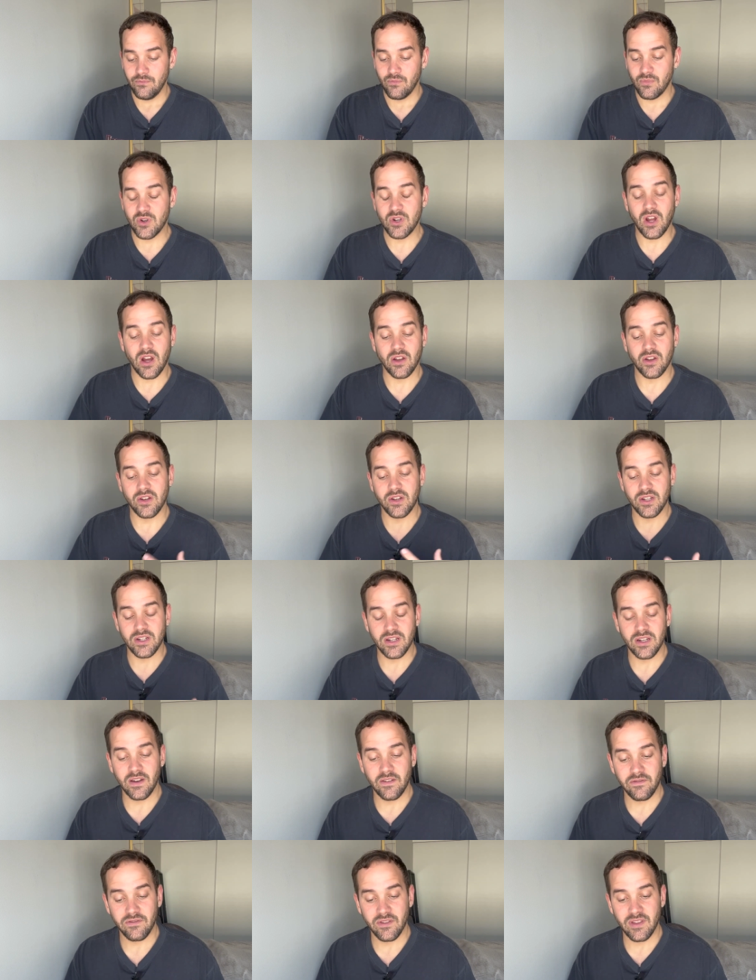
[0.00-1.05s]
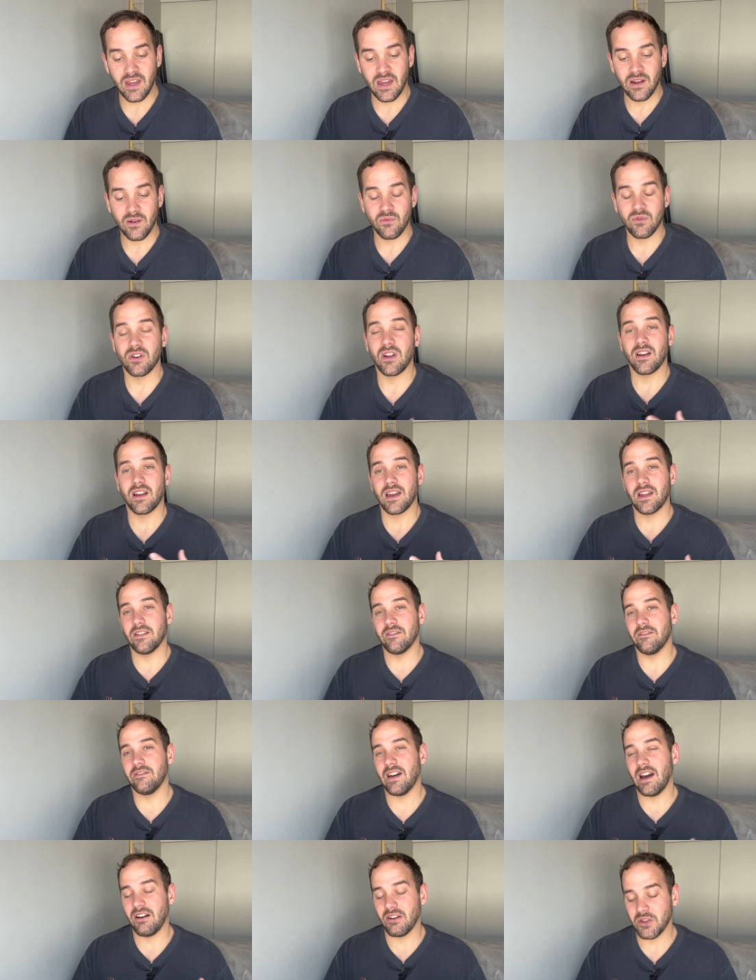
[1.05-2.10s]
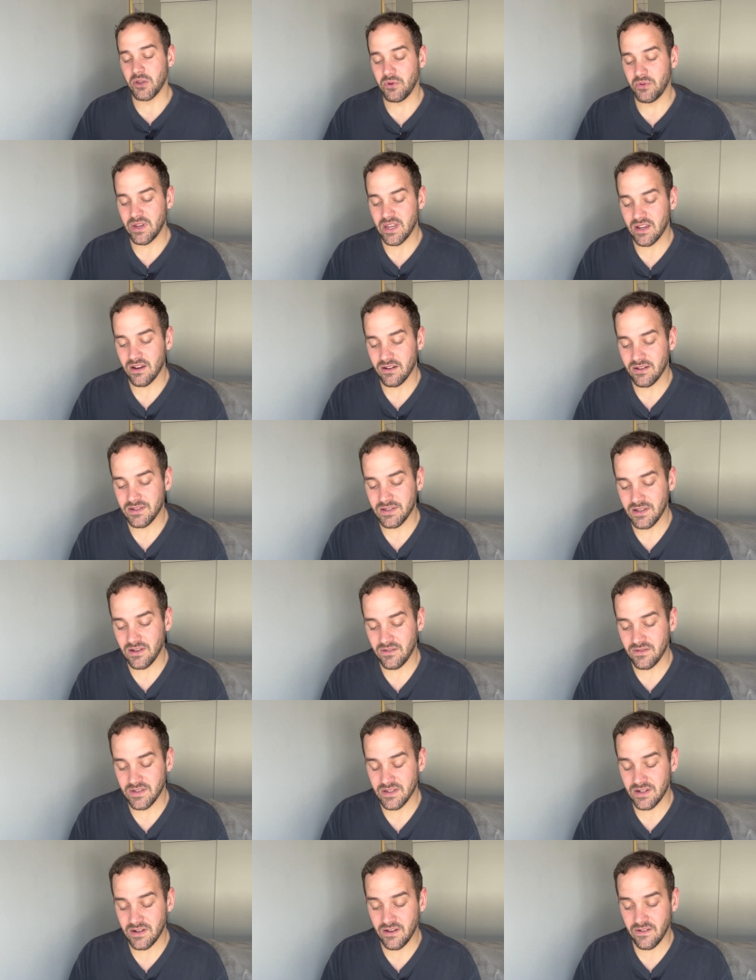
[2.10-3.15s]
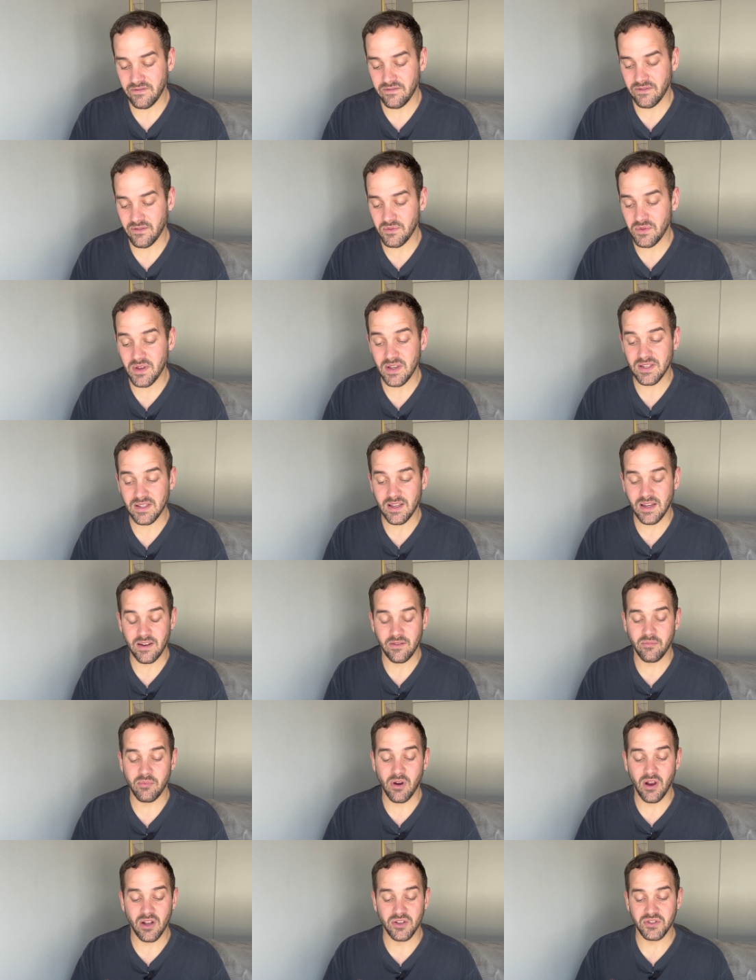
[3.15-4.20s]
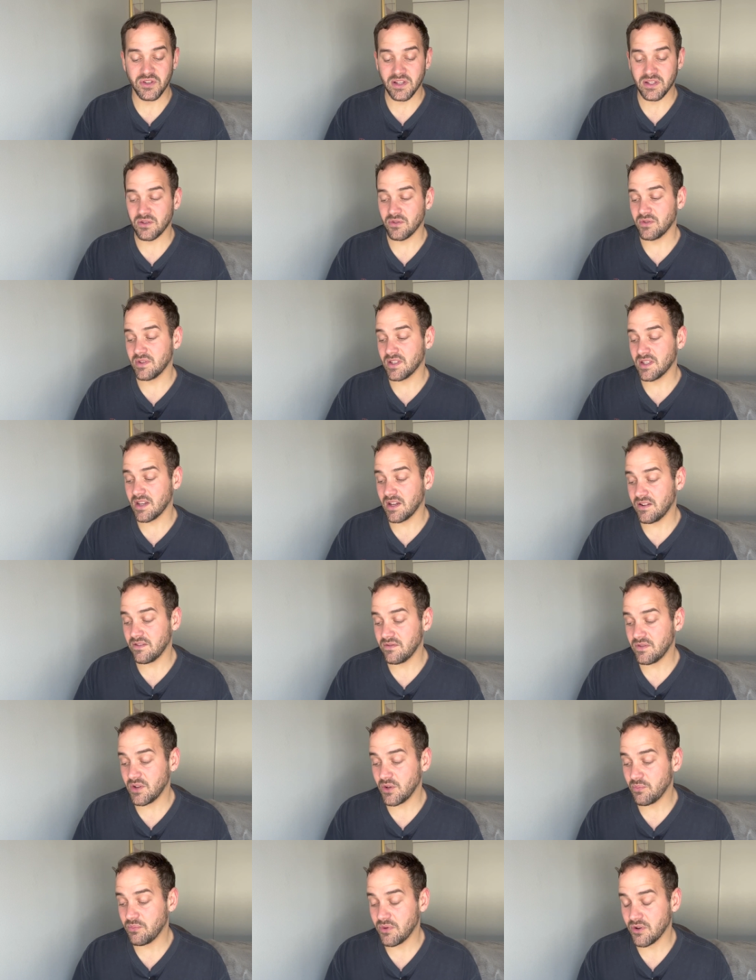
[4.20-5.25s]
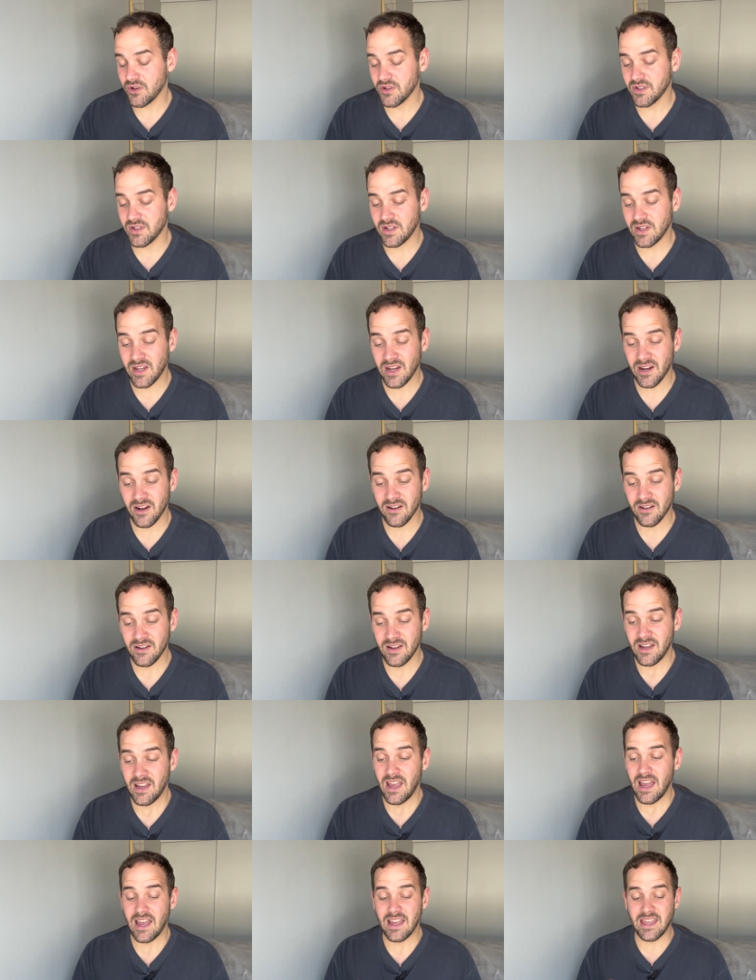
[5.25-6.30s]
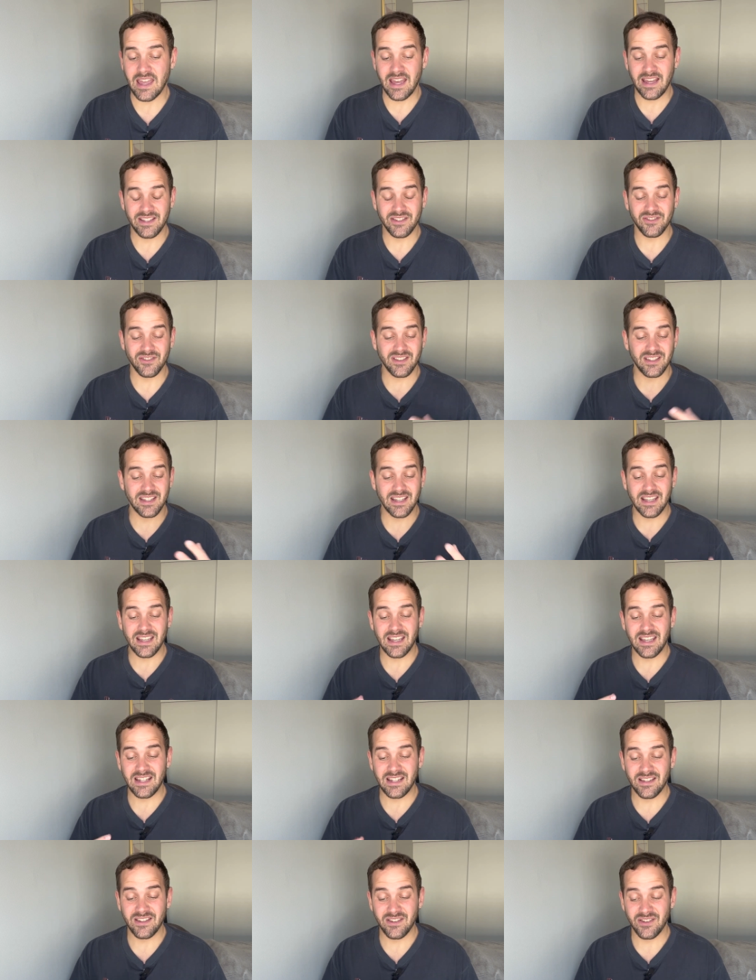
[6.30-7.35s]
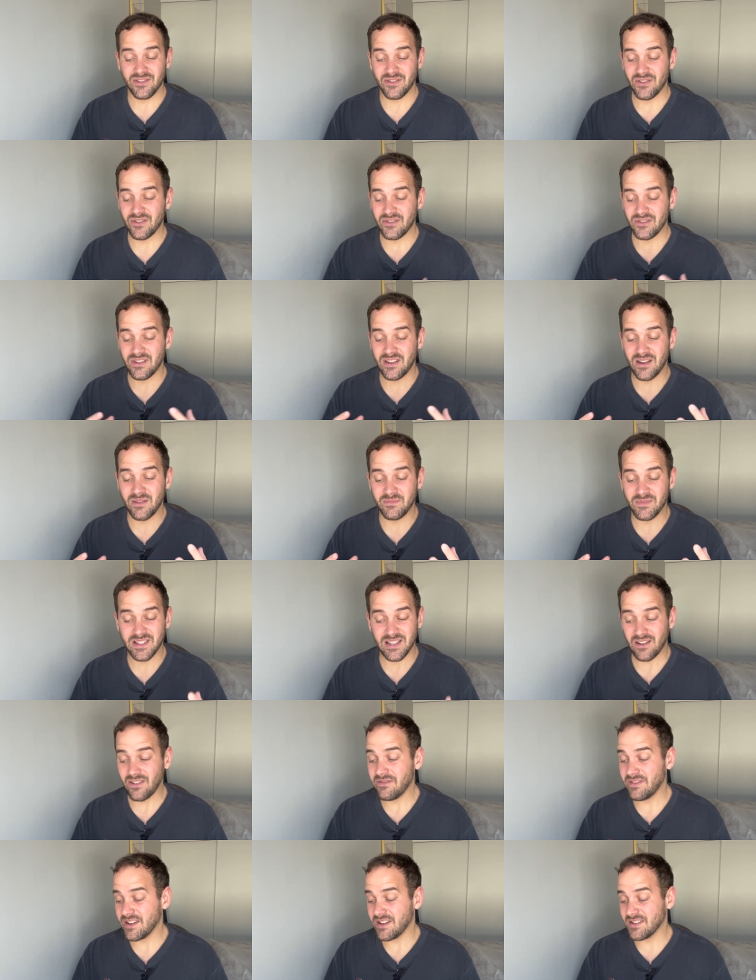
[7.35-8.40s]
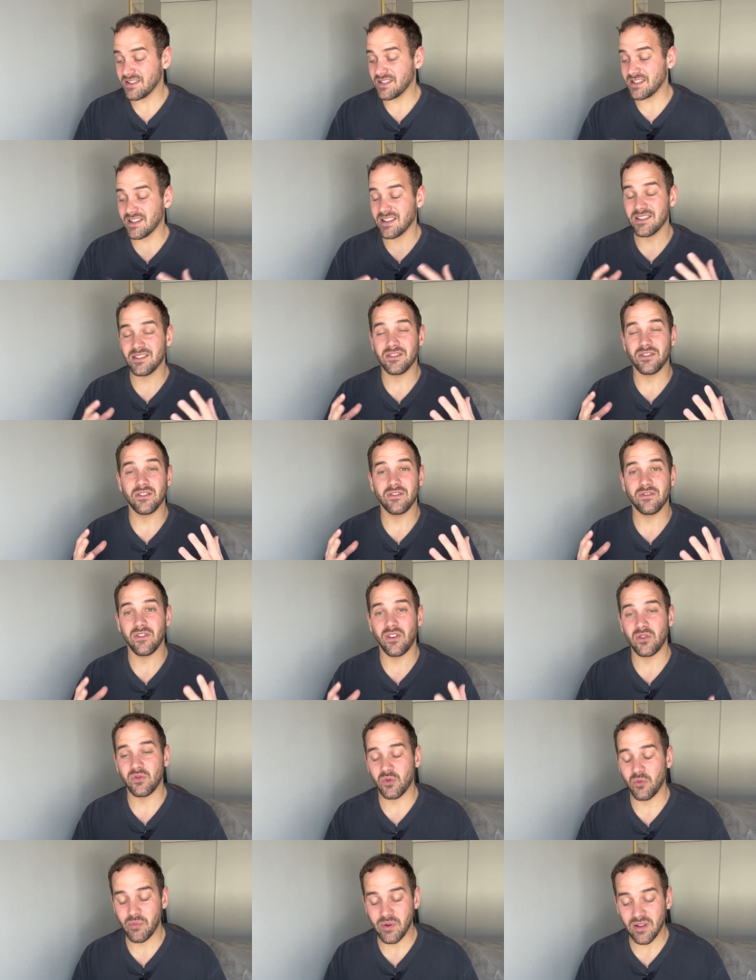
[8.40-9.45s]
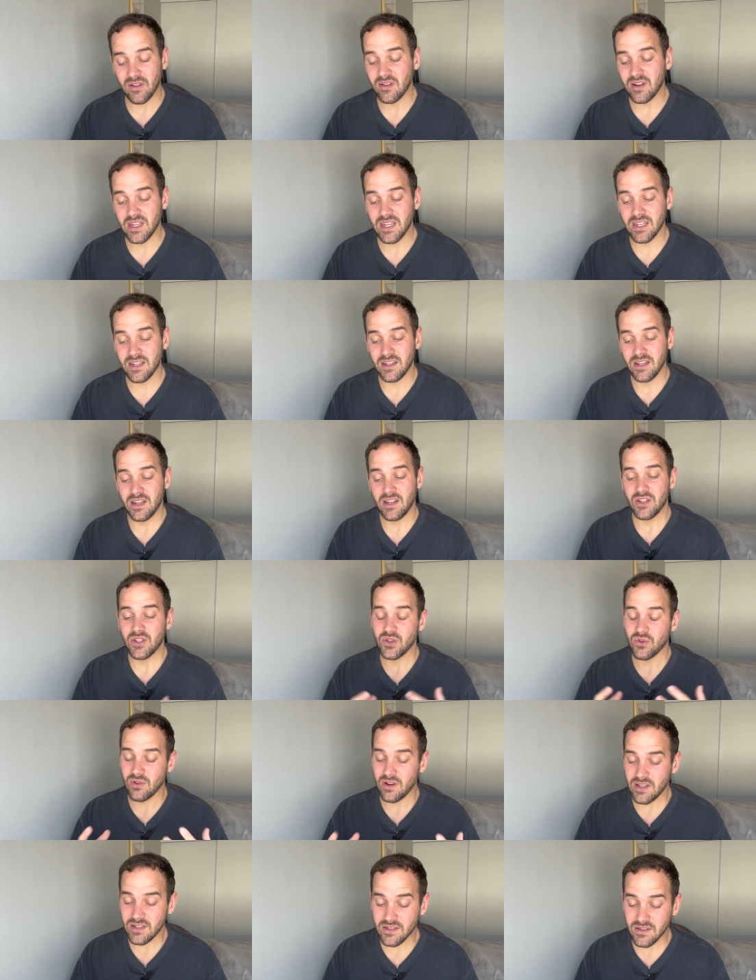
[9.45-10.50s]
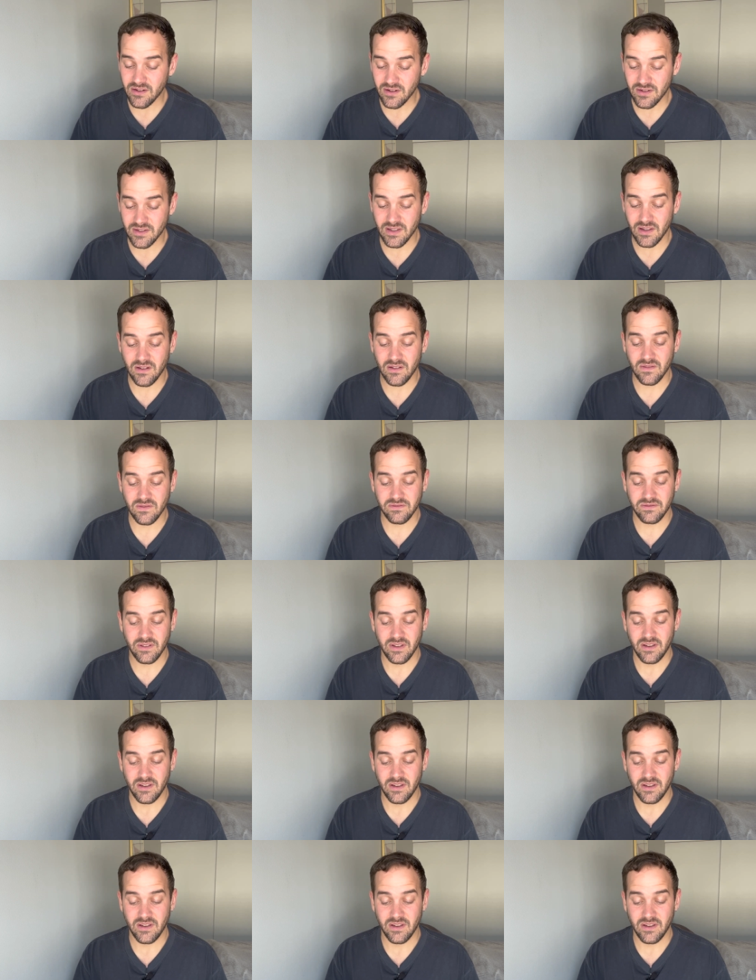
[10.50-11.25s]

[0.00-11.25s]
we're not good enough for that, or we're not kind of valuing ourselves enough for this kind of project or this kind of new person here. Again, just stick into your um, self here, stick into your vulnerability, trust yourself